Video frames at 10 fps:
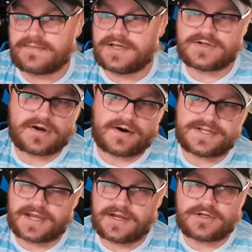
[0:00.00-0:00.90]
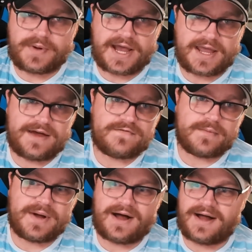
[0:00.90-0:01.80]
These are cards that can get you back ahead
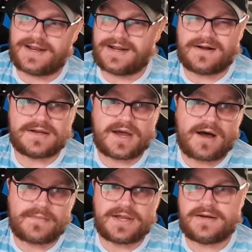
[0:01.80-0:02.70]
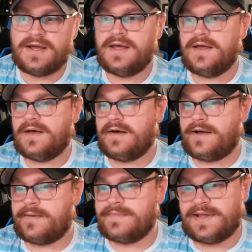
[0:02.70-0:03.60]
from behind at uncommon,
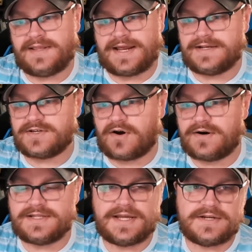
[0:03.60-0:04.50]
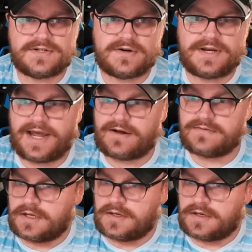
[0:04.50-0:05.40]
and that is a hard thing to turn down.